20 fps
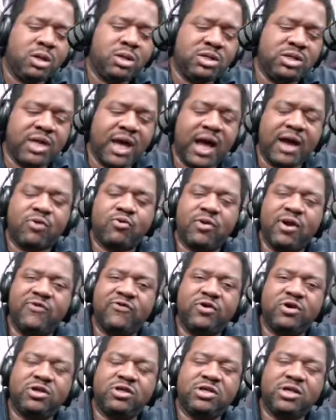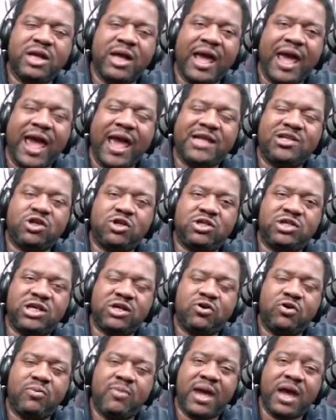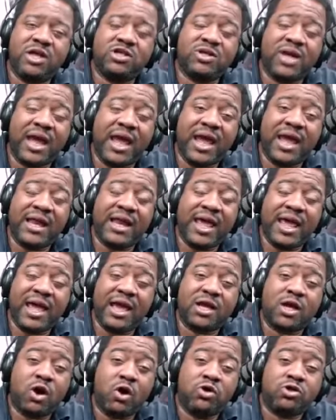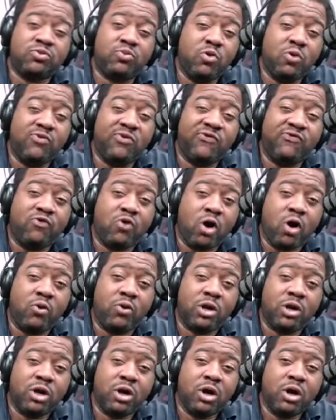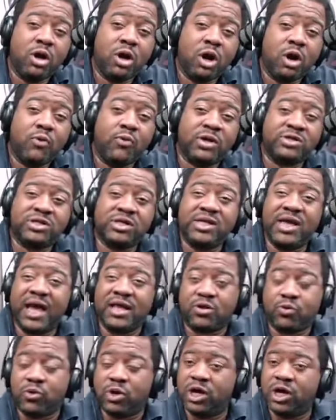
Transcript: Doc Rivers? as your general manager and head coach moving forward? Yeah, I mean, you